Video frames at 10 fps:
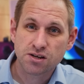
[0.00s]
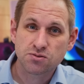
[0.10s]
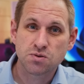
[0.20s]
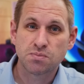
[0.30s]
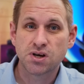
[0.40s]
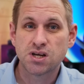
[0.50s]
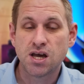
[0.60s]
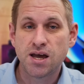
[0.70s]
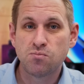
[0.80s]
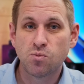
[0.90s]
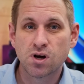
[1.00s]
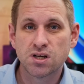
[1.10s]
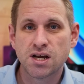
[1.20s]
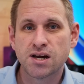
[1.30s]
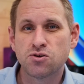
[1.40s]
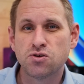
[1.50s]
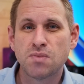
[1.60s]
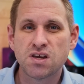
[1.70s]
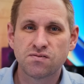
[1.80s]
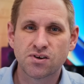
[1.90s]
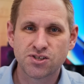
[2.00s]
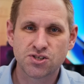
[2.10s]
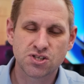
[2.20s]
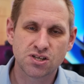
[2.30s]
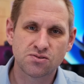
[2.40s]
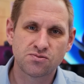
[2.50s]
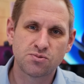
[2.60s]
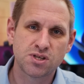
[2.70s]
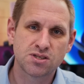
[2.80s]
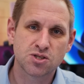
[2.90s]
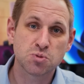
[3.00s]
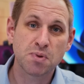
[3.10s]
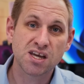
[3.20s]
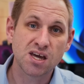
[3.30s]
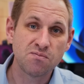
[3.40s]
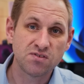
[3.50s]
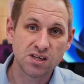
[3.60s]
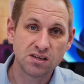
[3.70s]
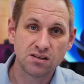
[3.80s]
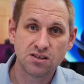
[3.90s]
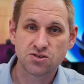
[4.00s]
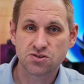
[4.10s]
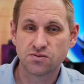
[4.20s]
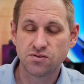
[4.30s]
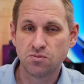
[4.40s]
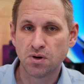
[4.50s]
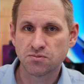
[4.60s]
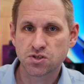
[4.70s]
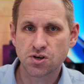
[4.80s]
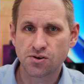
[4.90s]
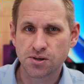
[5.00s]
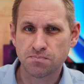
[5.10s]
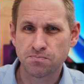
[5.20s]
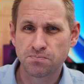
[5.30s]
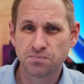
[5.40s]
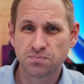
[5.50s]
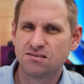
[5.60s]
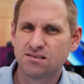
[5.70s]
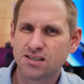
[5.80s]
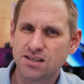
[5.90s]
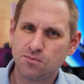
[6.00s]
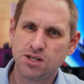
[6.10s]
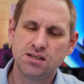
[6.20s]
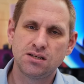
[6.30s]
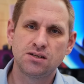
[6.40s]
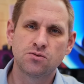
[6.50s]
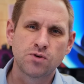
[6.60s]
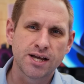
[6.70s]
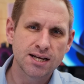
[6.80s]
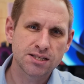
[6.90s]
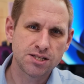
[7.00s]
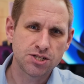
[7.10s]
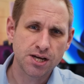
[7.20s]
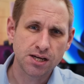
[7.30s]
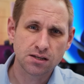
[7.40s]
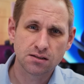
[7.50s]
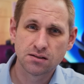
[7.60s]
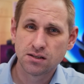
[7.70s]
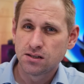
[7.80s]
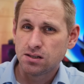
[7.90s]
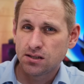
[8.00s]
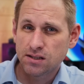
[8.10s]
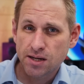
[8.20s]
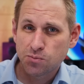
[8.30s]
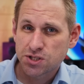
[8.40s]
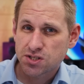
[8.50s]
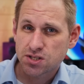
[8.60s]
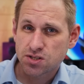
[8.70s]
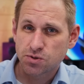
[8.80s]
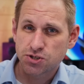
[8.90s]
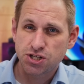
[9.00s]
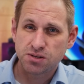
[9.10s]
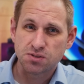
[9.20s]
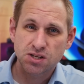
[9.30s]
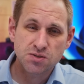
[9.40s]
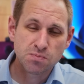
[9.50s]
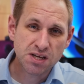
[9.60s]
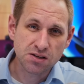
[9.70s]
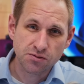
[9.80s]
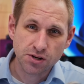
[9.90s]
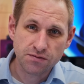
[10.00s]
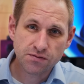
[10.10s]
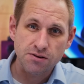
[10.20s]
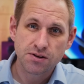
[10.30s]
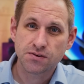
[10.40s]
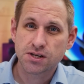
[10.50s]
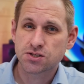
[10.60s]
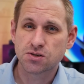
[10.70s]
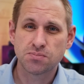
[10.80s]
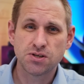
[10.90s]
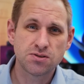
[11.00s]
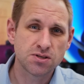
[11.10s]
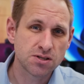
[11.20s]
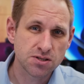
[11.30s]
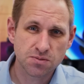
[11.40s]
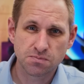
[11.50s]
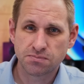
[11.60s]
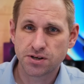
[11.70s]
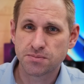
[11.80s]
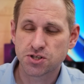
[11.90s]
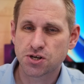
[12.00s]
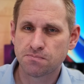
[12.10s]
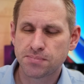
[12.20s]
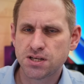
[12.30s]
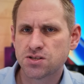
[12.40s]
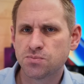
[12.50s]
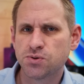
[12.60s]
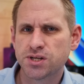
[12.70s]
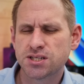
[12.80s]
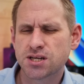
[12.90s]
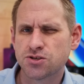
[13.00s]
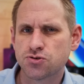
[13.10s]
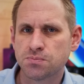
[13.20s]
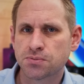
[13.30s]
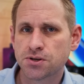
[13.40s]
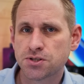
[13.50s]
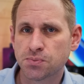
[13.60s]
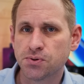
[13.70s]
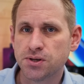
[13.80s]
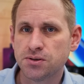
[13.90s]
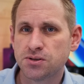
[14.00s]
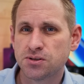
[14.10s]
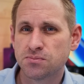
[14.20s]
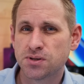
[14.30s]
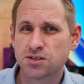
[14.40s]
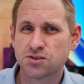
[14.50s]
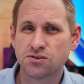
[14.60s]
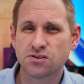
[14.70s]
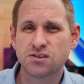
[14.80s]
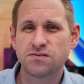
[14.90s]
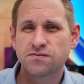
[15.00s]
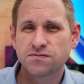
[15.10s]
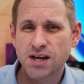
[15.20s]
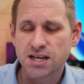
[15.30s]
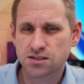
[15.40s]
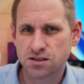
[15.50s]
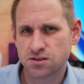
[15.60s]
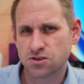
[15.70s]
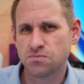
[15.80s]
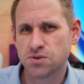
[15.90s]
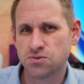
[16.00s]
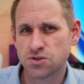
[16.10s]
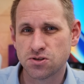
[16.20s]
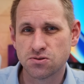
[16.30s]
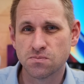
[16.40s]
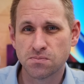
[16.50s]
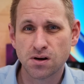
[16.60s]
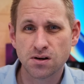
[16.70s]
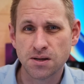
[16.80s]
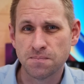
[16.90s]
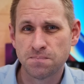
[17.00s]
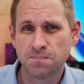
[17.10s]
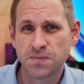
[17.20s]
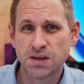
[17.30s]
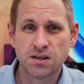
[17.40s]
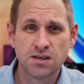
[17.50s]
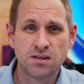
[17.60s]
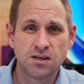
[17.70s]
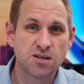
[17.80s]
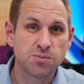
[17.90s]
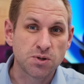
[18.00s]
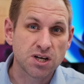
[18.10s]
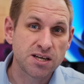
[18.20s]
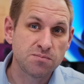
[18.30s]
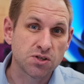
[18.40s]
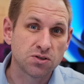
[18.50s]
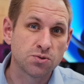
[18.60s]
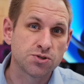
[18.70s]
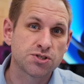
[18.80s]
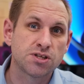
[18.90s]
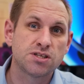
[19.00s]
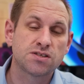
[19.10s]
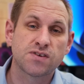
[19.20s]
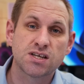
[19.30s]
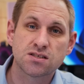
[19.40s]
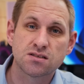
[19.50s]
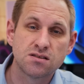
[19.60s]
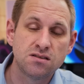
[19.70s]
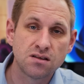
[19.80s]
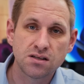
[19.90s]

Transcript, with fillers: out to buy an M1 now, you may find yourself with spec envy in just a few months' time. I think we need a little reality check. The M1 system on chip does make for a very fast computer that's pretty much unbeatable at its entry price point, but it's not the fastest computer you can buy. Apple claimed at launch that it's faster than